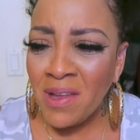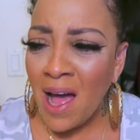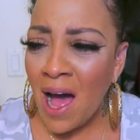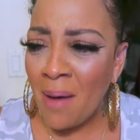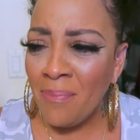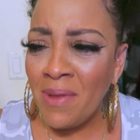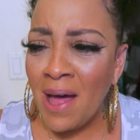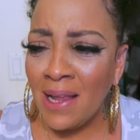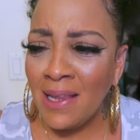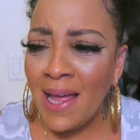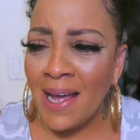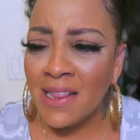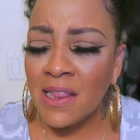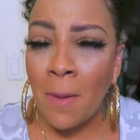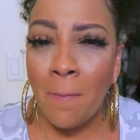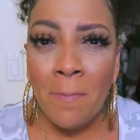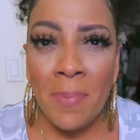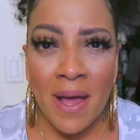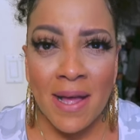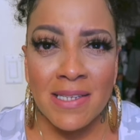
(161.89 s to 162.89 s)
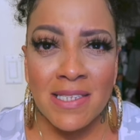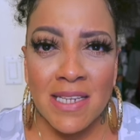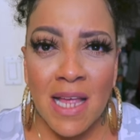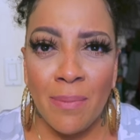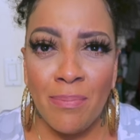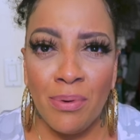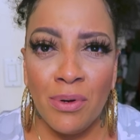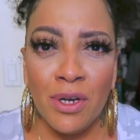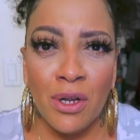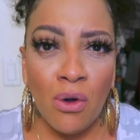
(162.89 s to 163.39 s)
I'm not like the best
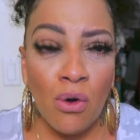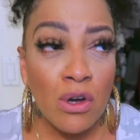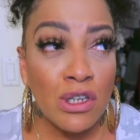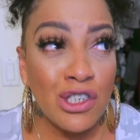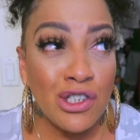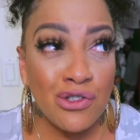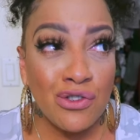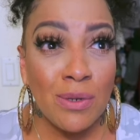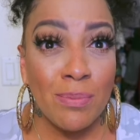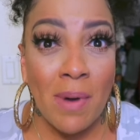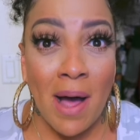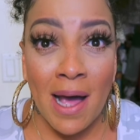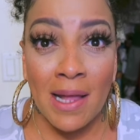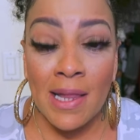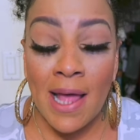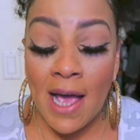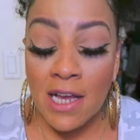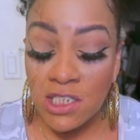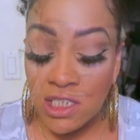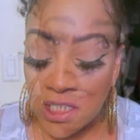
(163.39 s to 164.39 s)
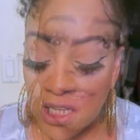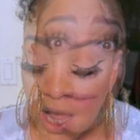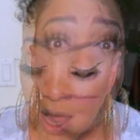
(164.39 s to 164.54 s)
at putting on strip eyelashes.